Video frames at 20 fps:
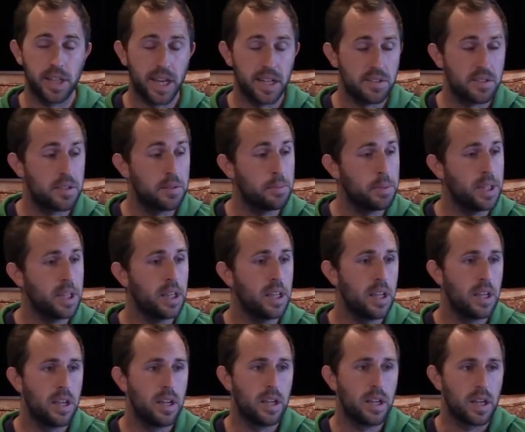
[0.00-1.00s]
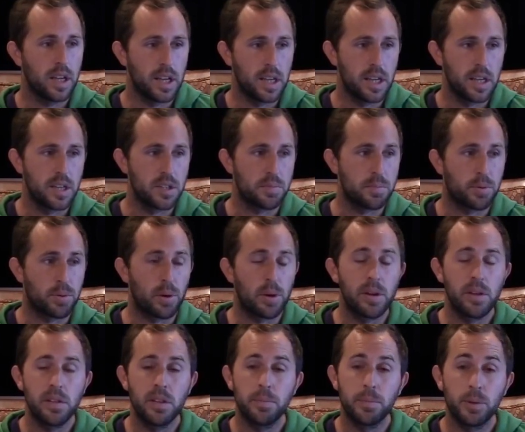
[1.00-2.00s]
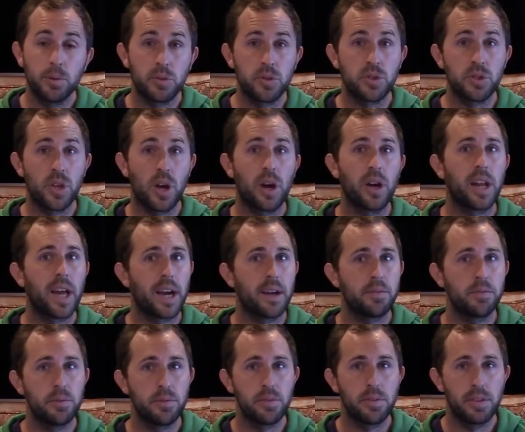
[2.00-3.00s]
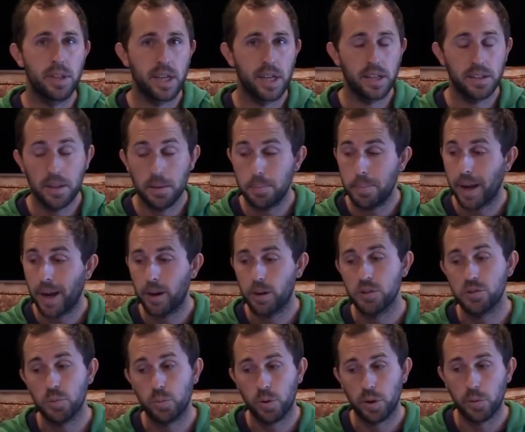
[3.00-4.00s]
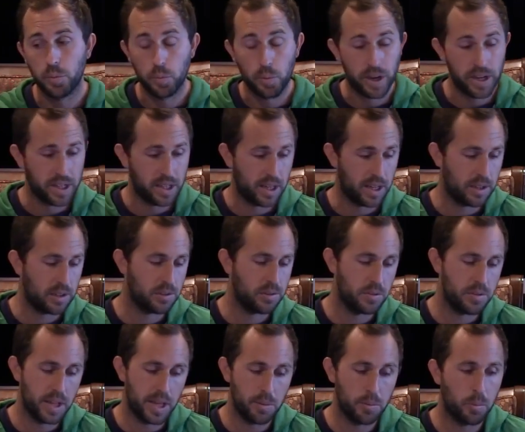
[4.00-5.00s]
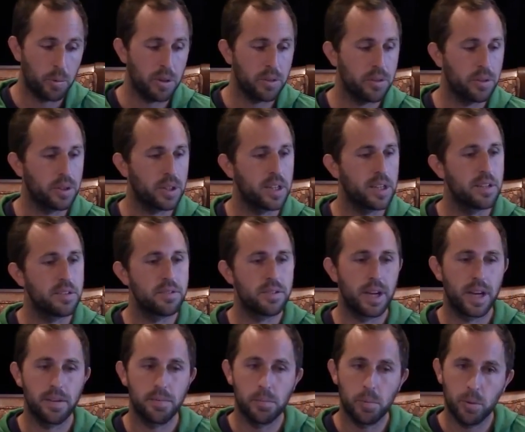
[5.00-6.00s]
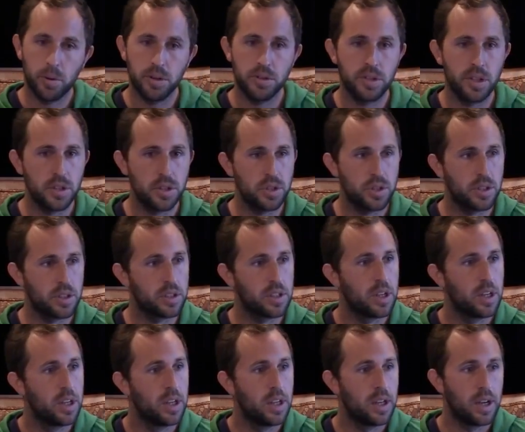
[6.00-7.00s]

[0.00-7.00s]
That to me is probably the most sought after thing that parents want right now. They want their kids to have more attention.